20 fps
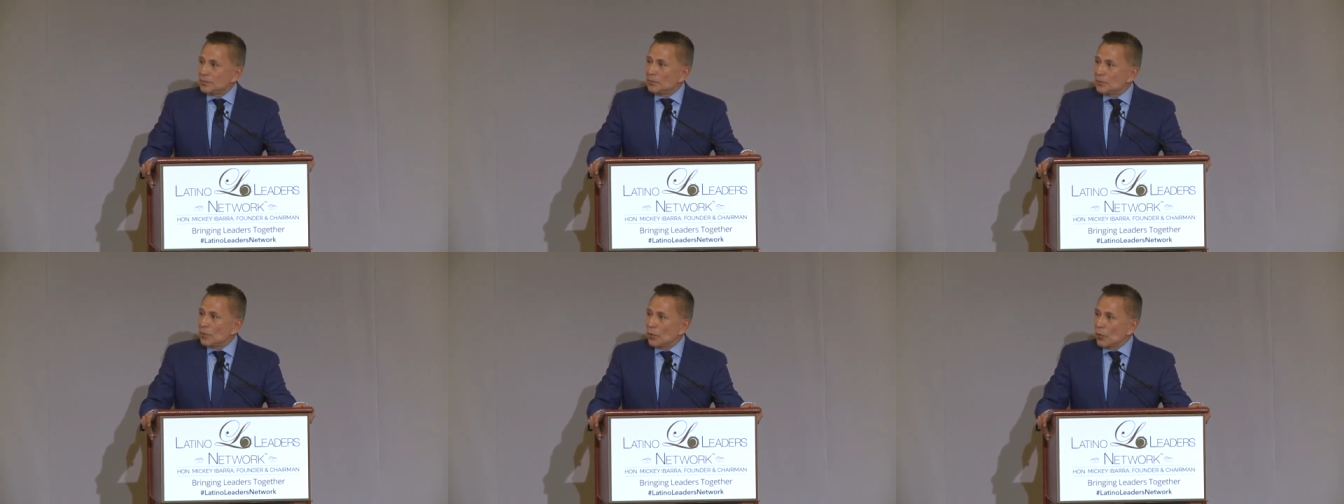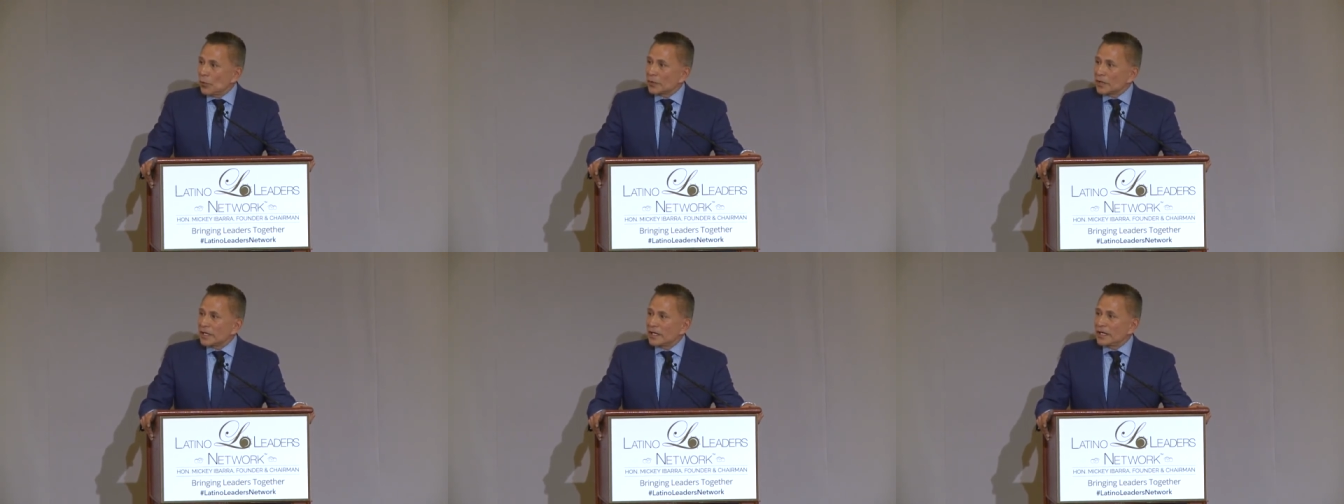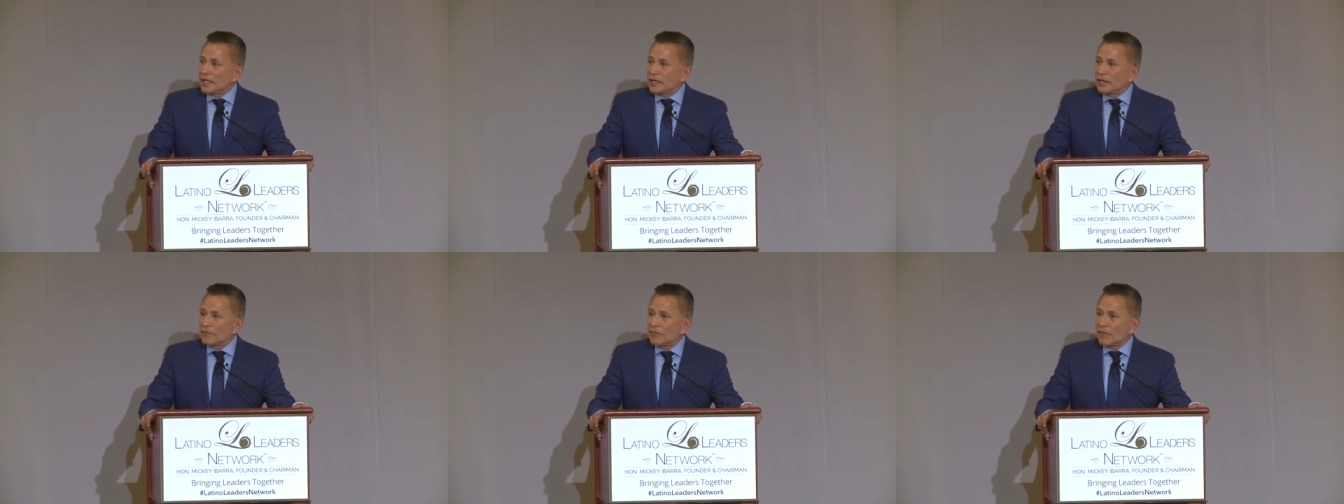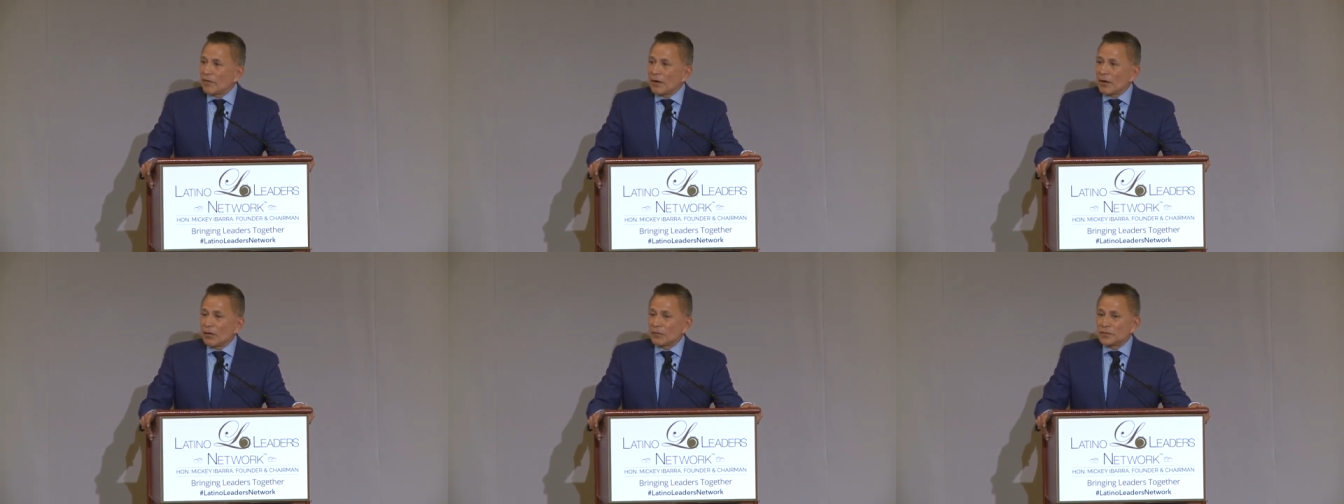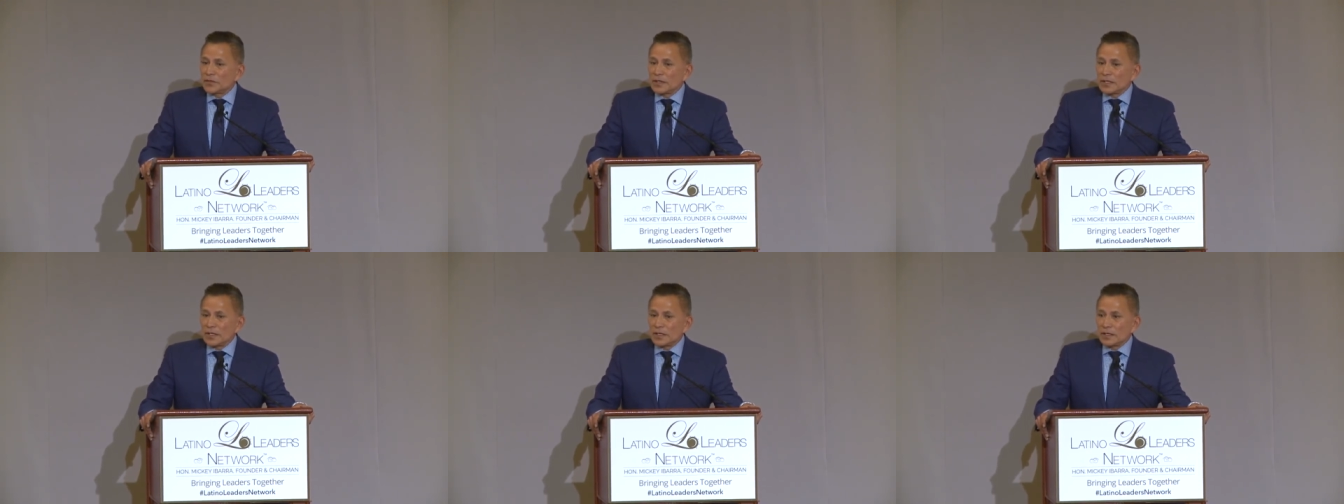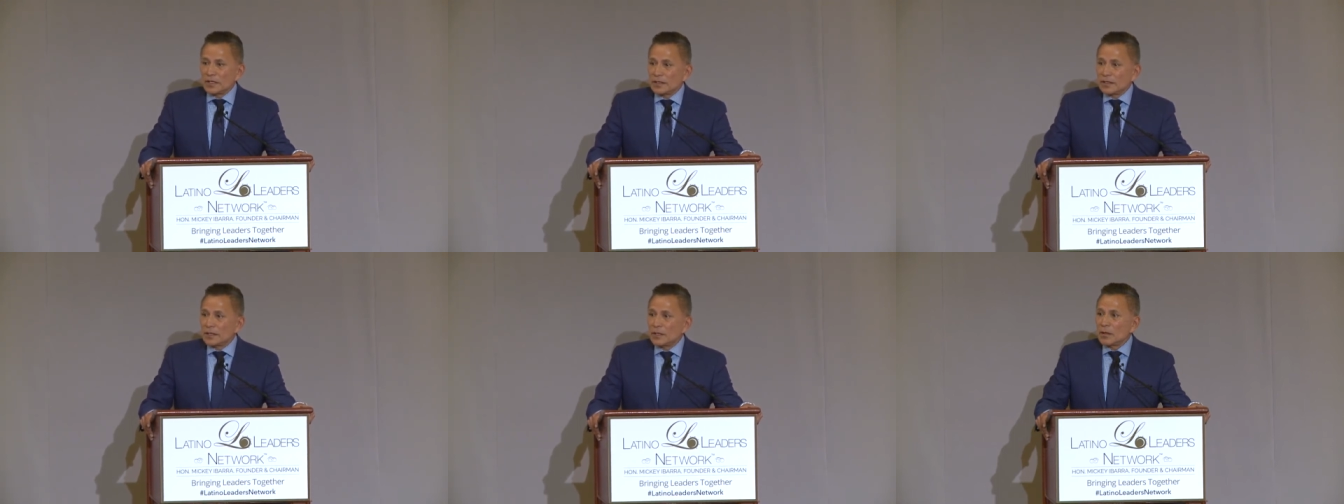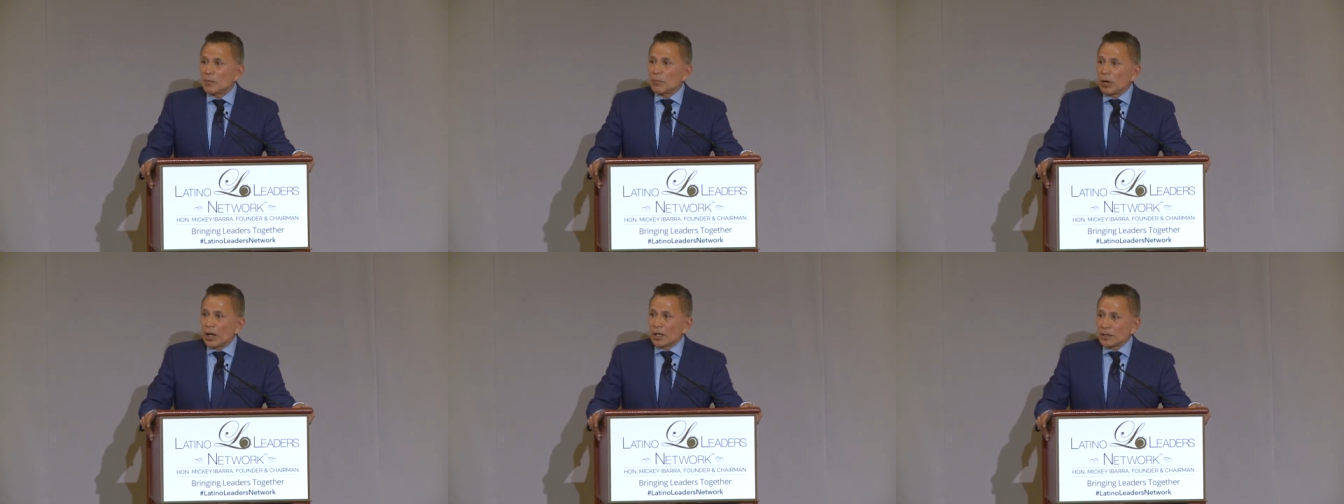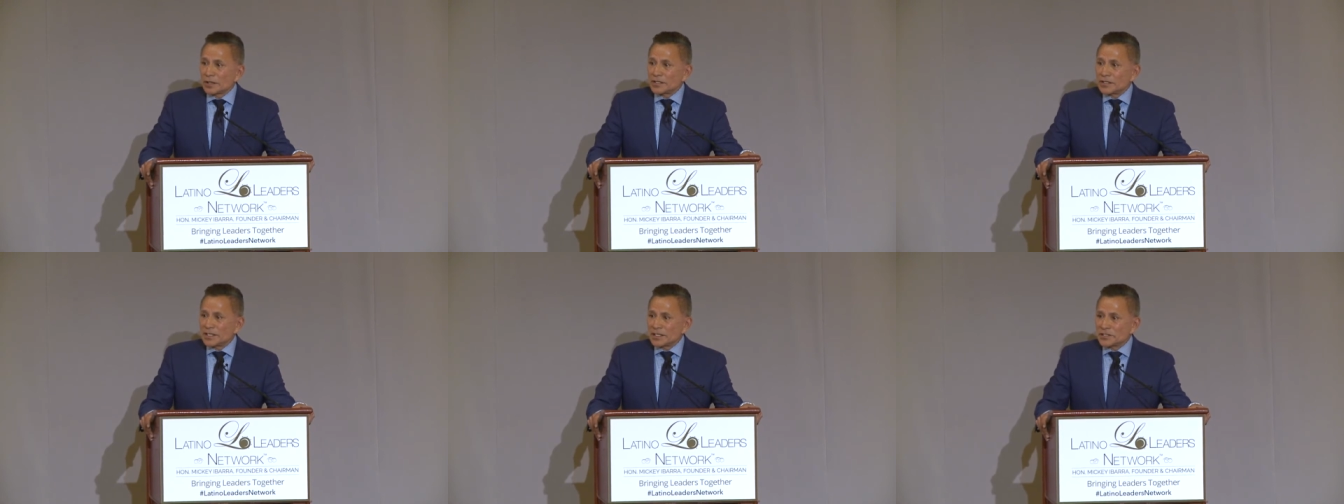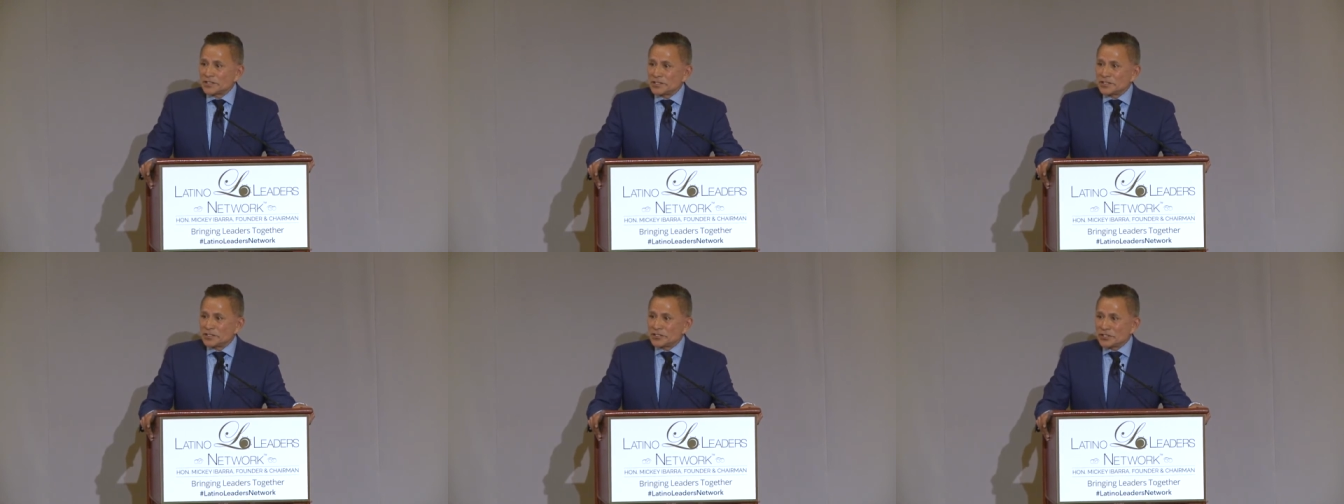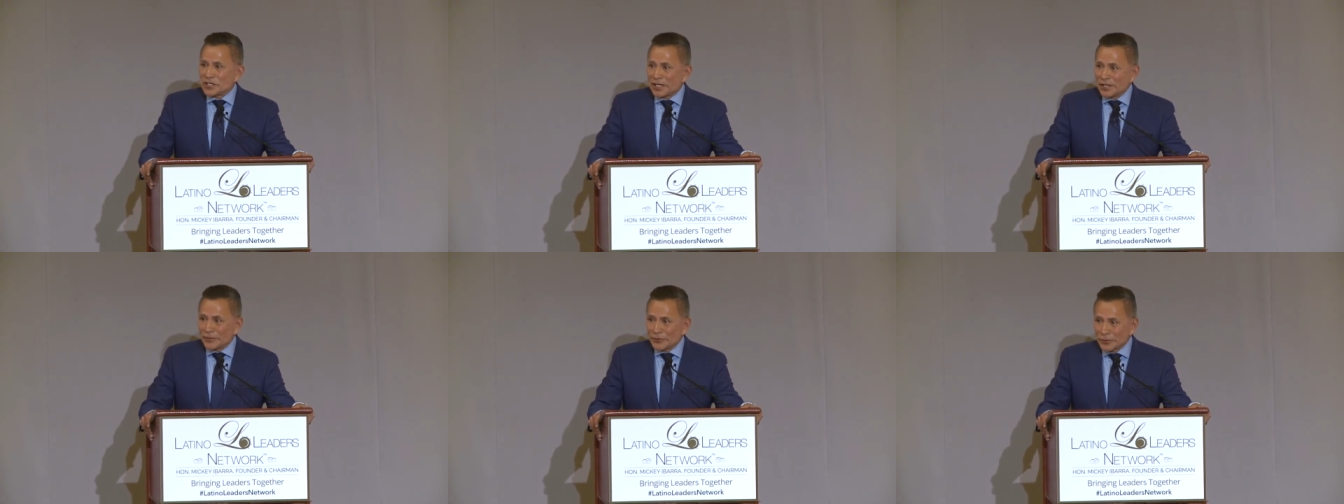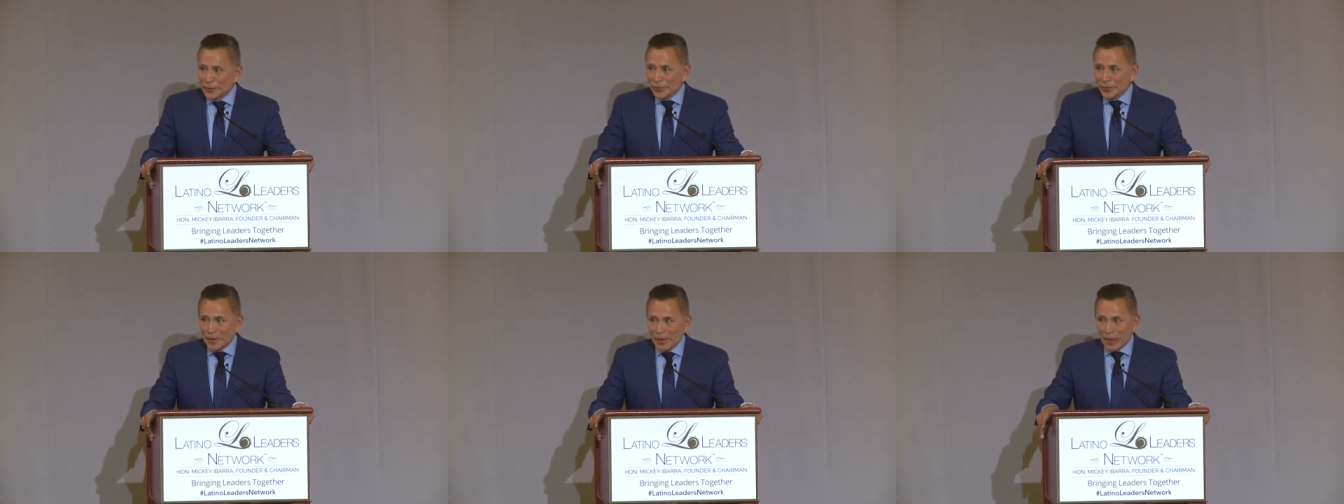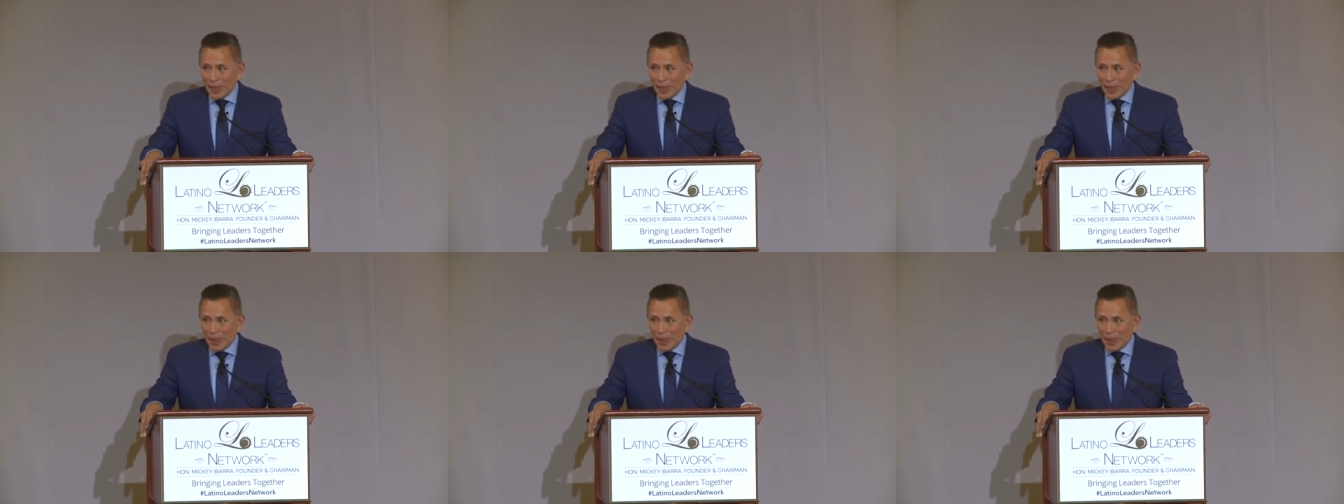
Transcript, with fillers: more getting involved in politics in general,